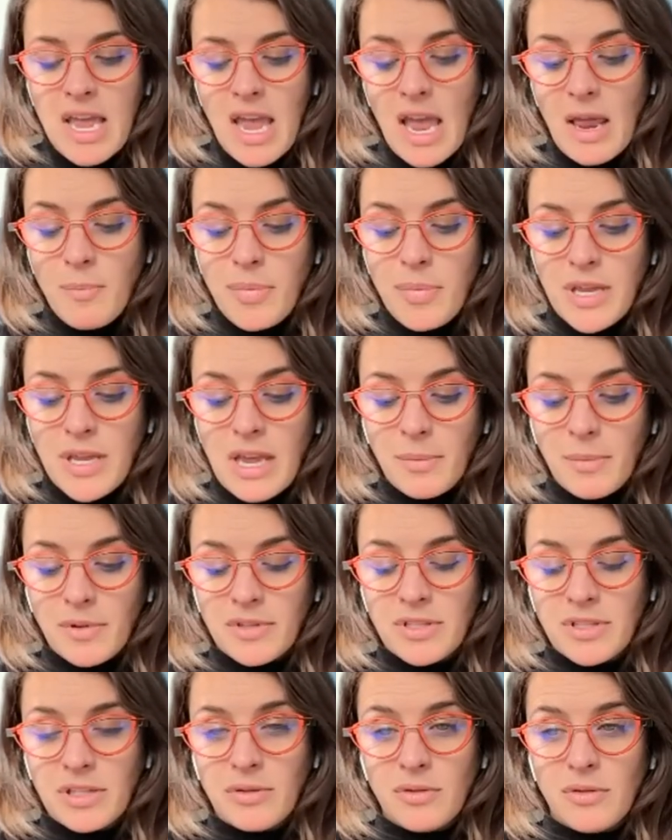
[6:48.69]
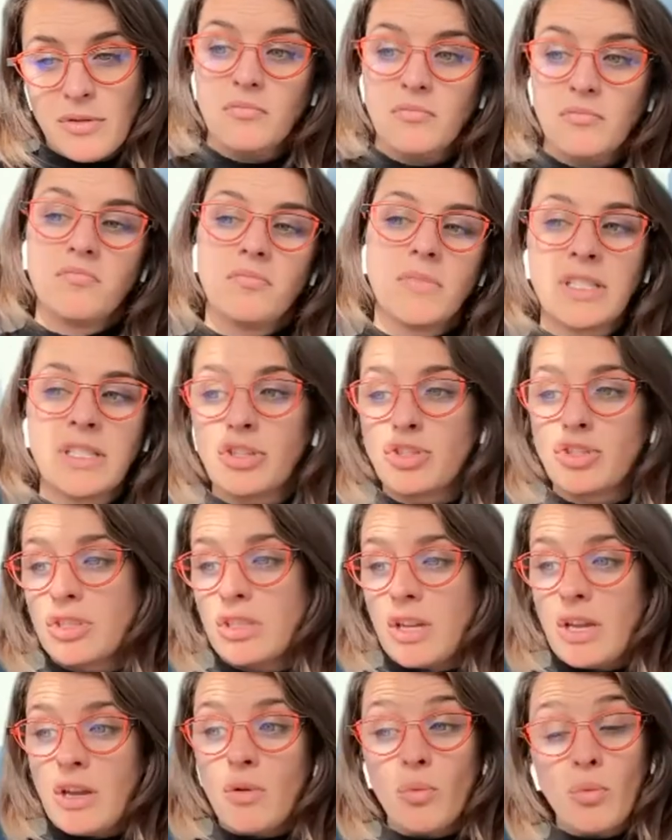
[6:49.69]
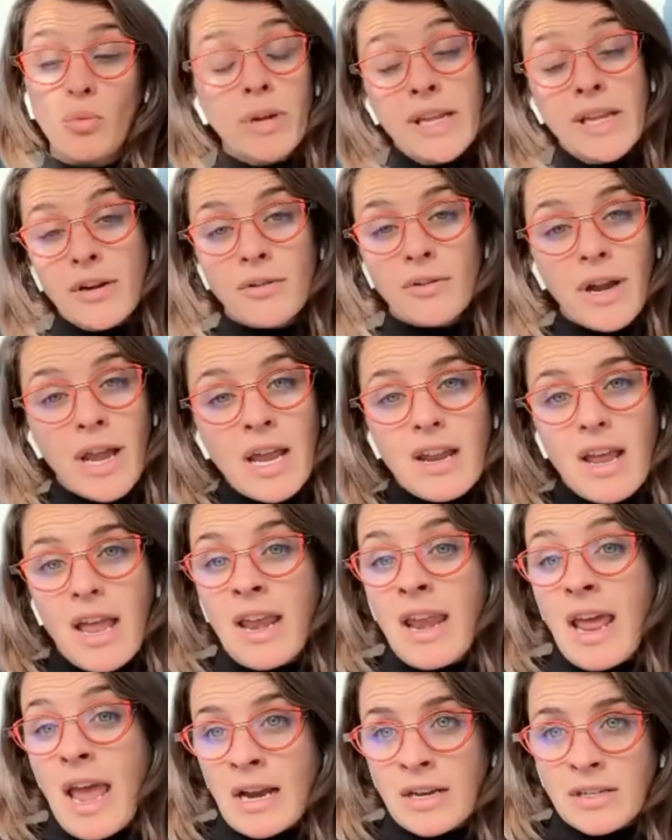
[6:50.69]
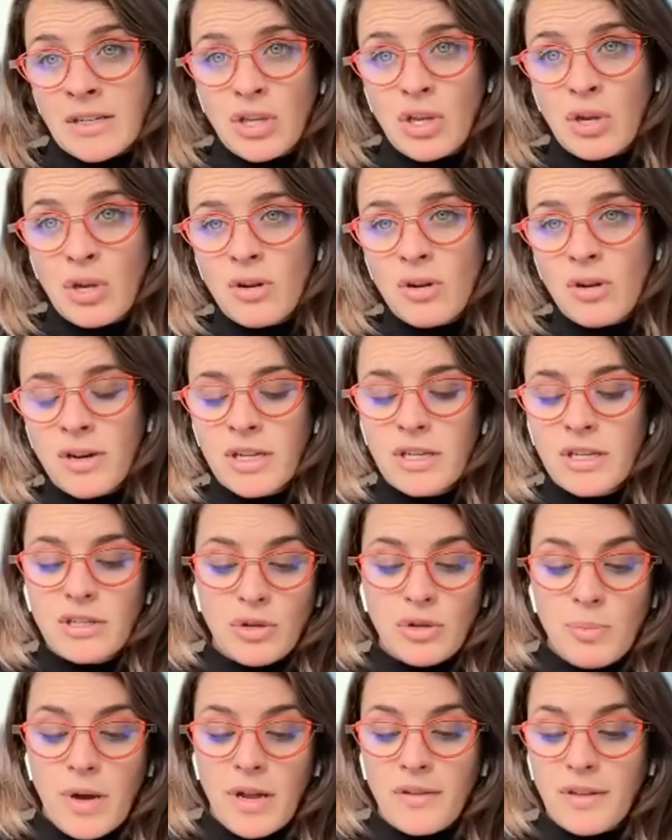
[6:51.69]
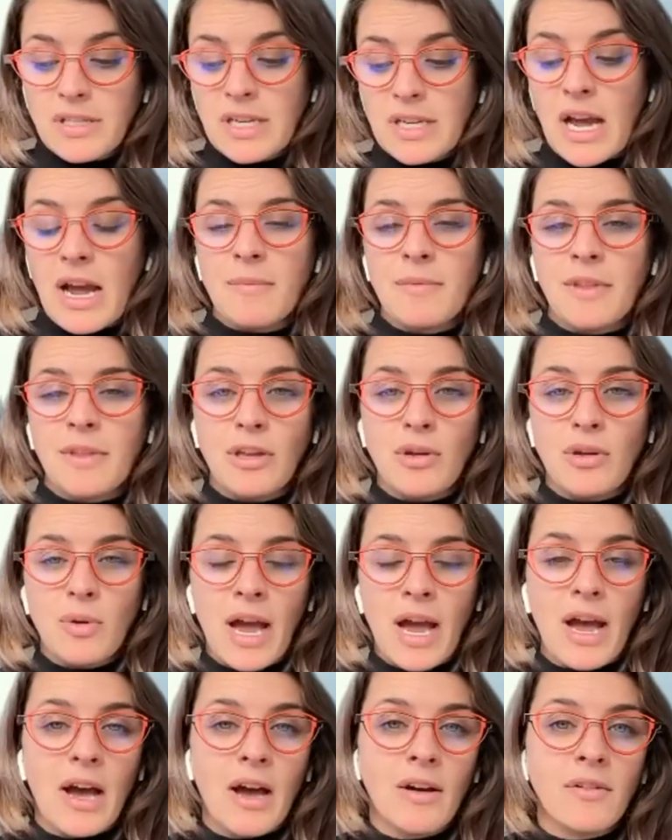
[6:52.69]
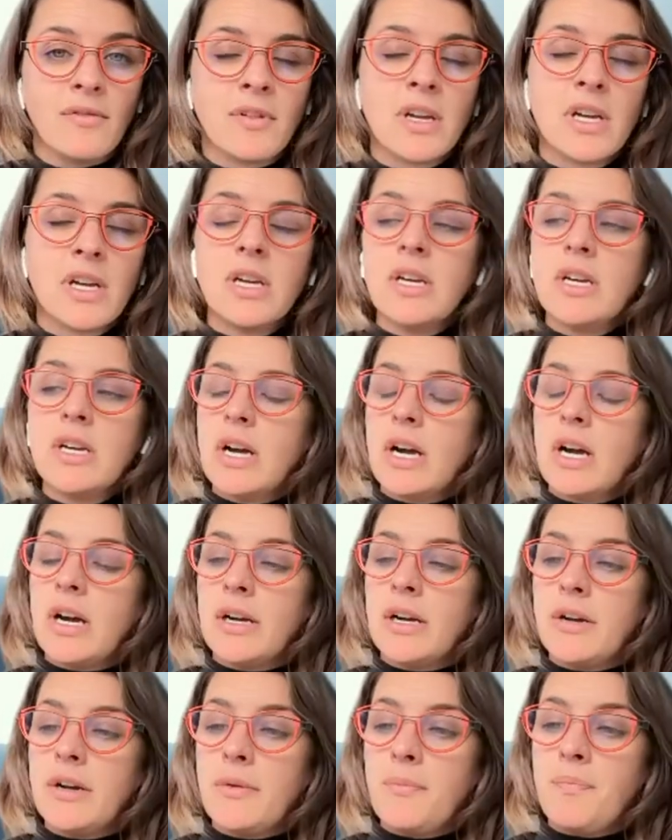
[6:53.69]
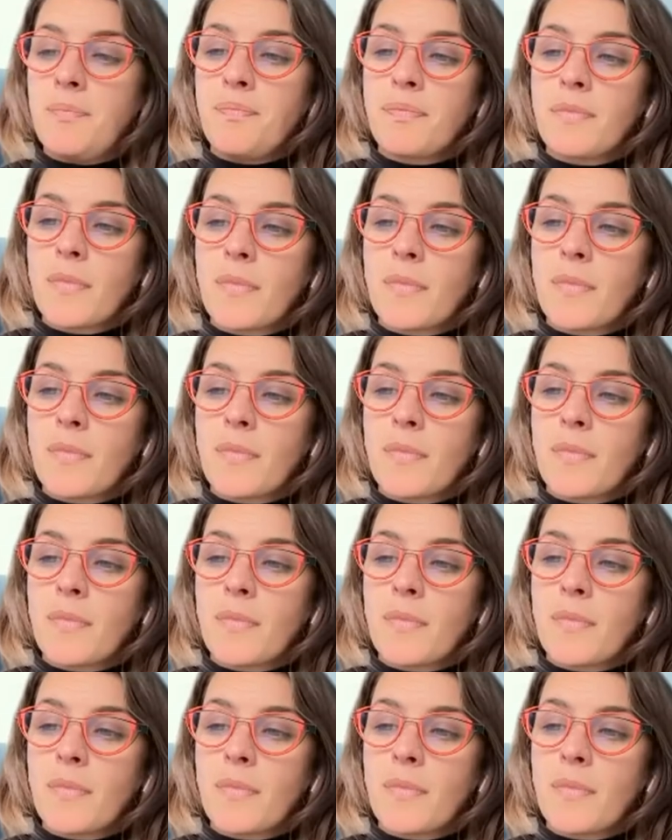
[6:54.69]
and be able to essentially reiterate and execute on it so by the time that you have um,